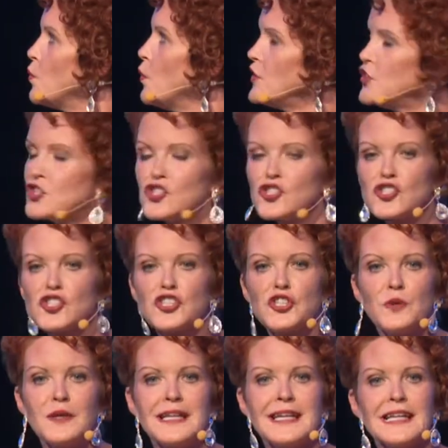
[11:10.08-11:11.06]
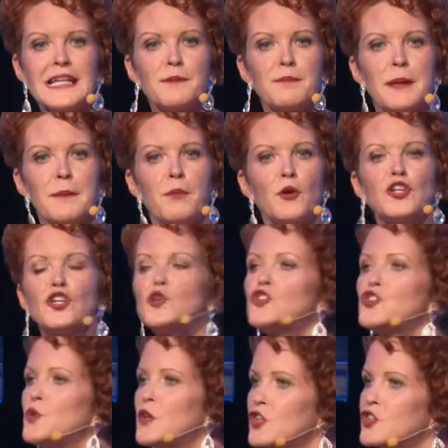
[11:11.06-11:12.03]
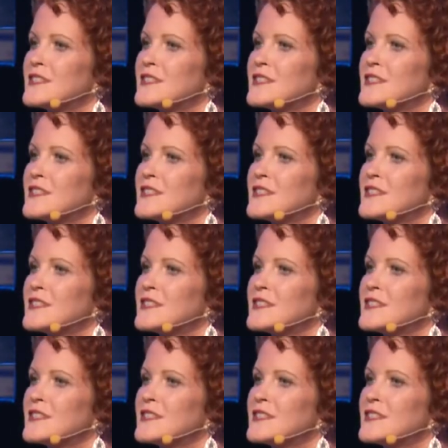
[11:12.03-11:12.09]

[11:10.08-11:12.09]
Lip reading: when you just do a little bit, but you do it